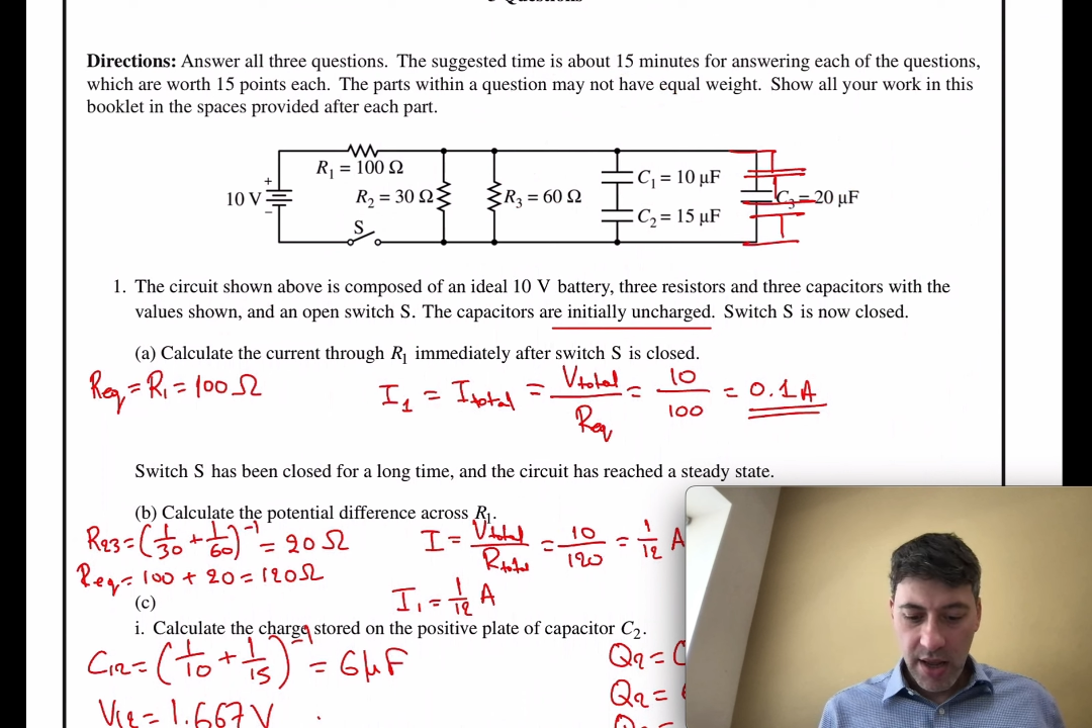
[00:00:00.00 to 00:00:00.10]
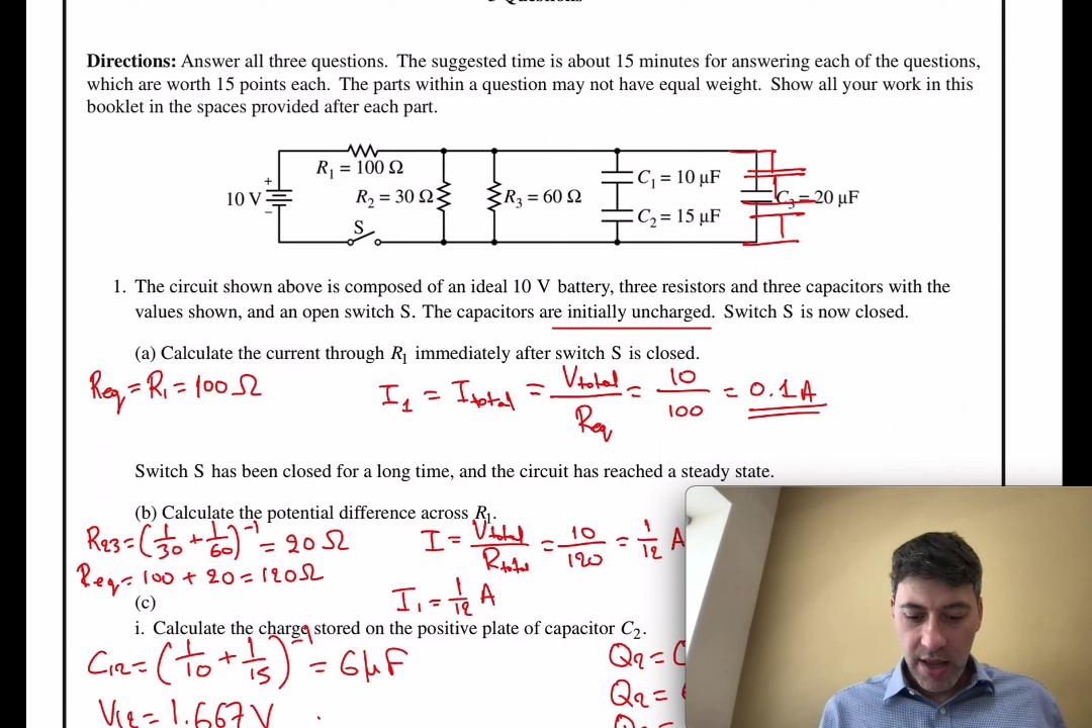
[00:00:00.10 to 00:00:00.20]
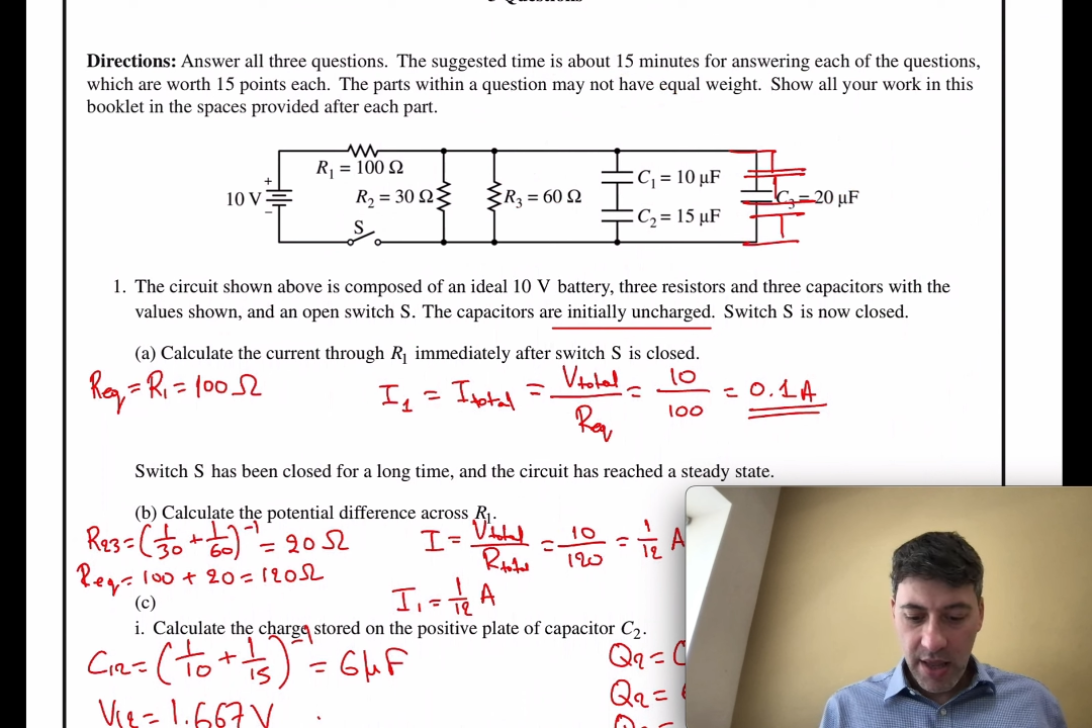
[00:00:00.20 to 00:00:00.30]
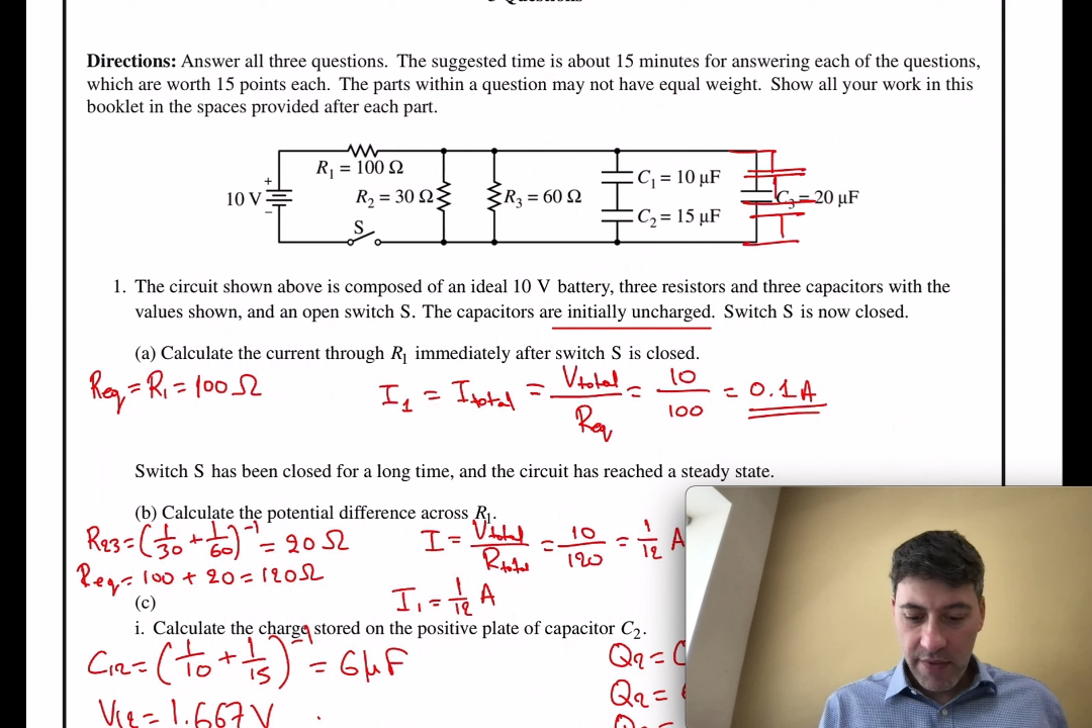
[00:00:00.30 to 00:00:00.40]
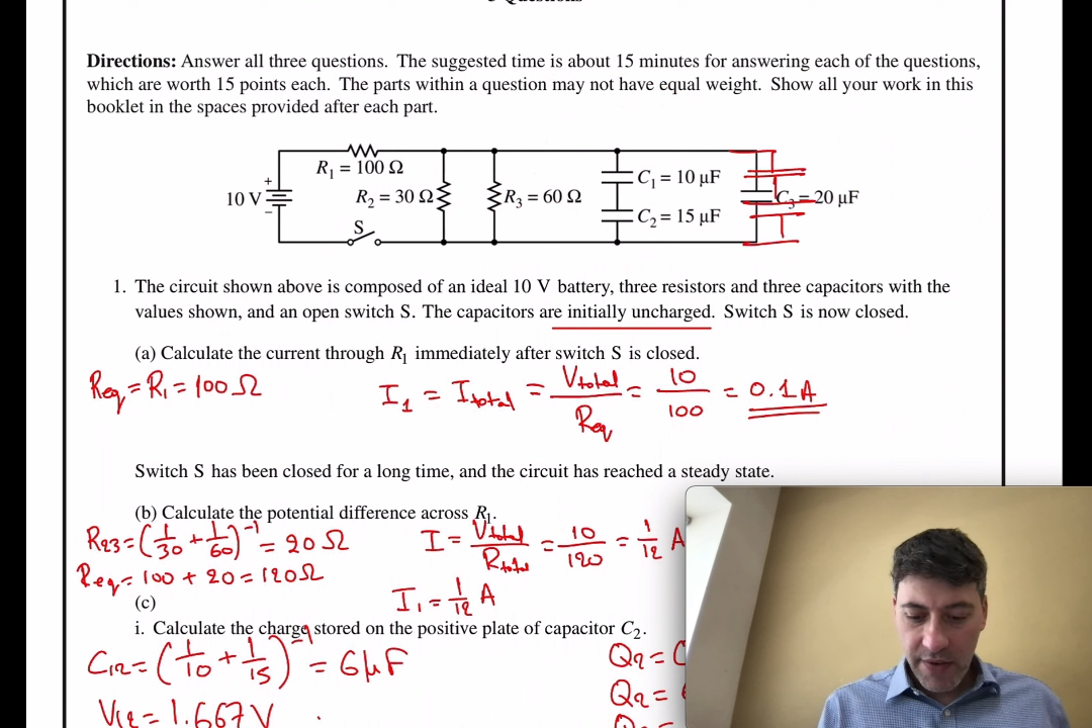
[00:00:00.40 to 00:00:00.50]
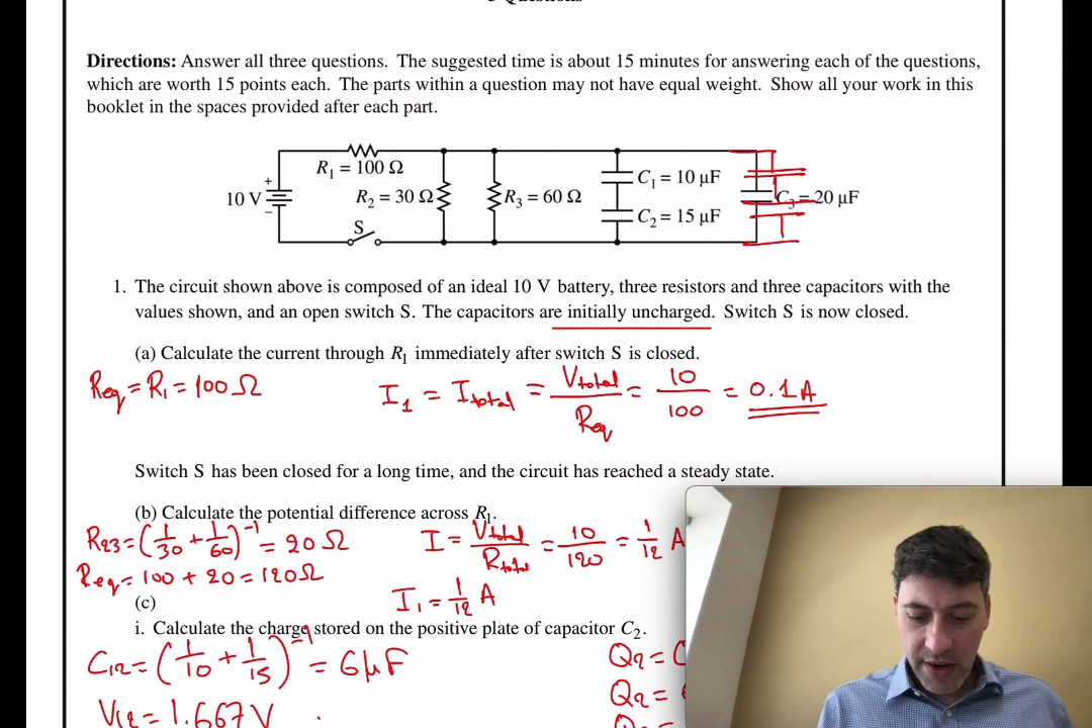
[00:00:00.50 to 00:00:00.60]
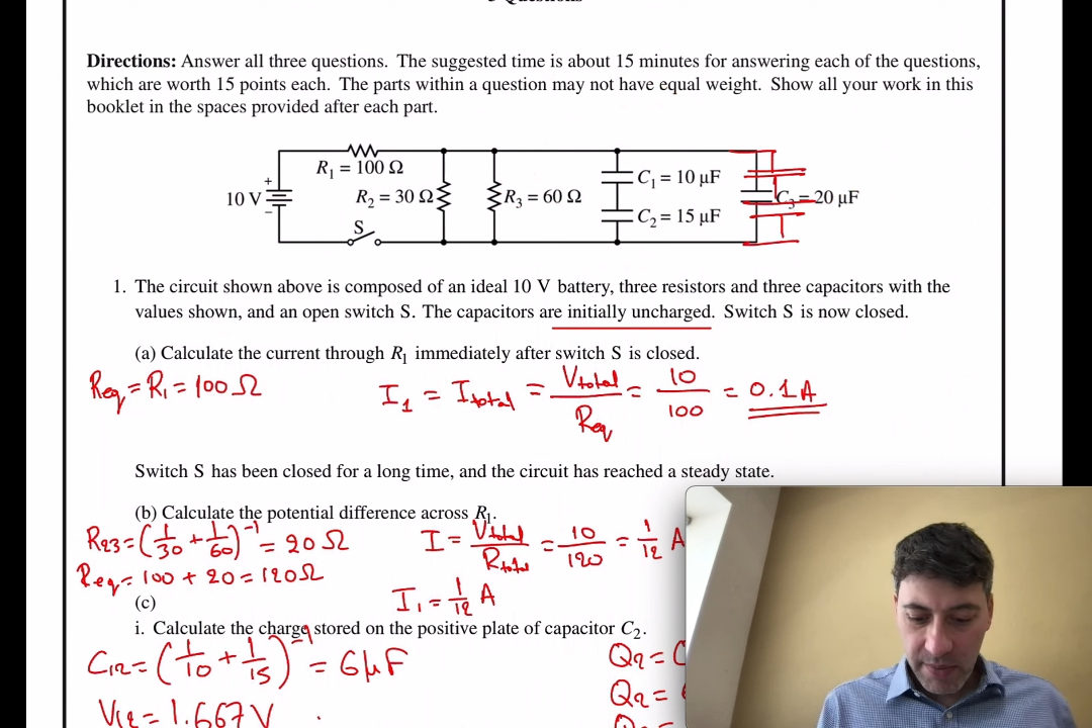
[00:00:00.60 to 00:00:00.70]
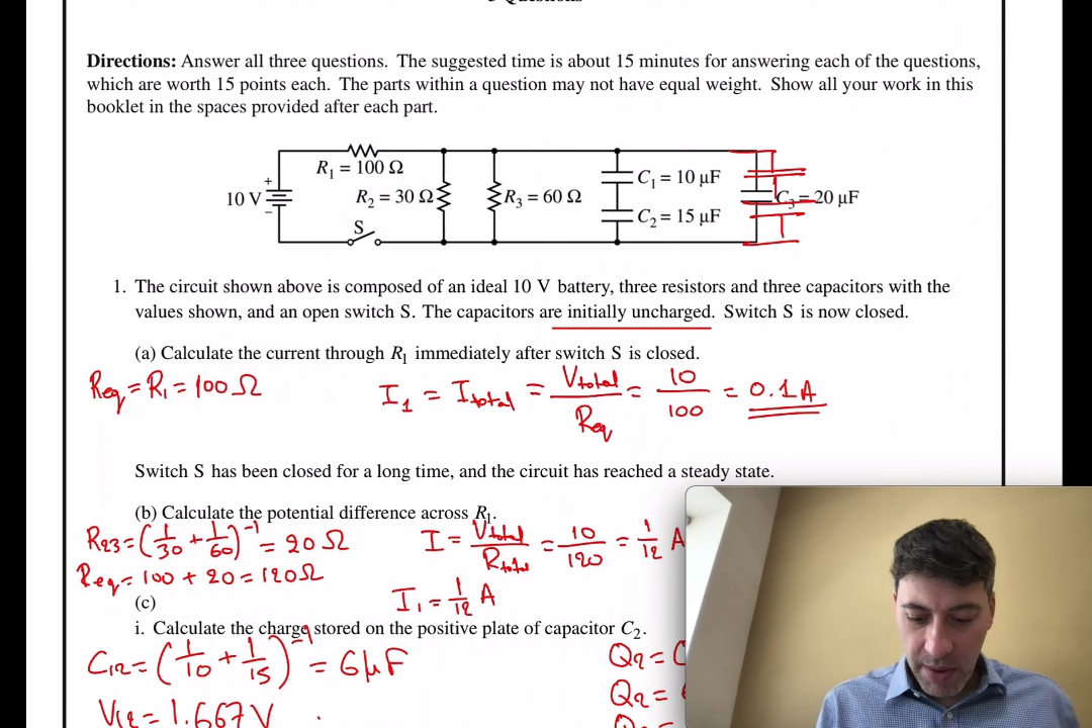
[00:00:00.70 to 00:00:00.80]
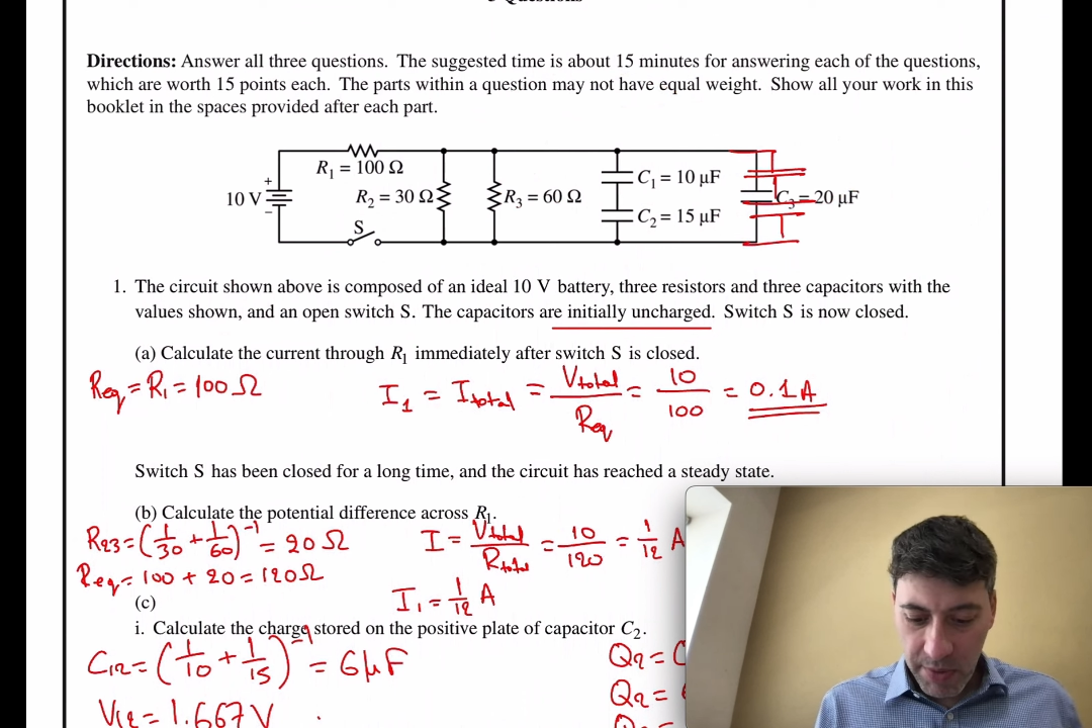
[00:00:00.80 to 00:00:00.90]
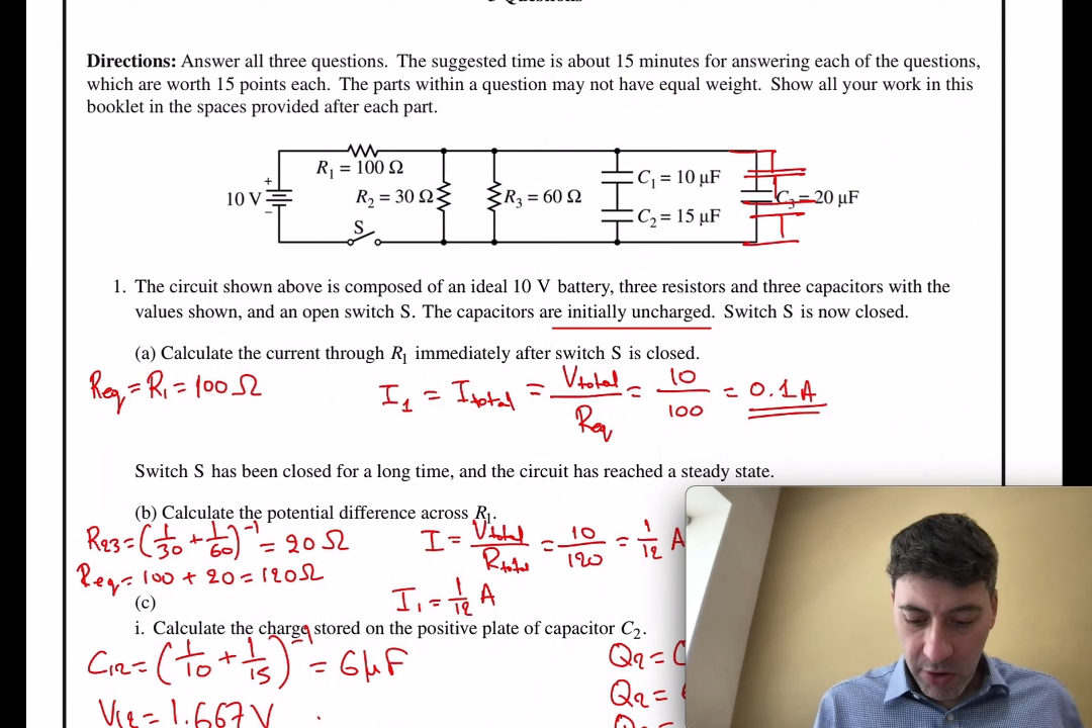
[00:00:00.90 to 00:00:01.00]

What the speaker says: if I remember